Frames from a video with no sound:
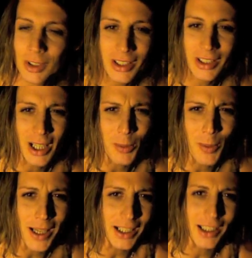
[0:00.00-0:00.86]
not
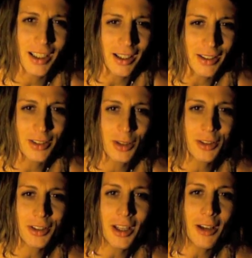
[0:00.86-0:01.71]
recognize
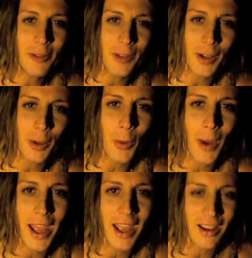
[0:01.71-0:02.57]
yourself in a
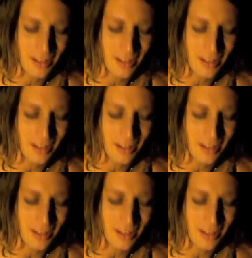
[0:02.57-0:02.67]
way.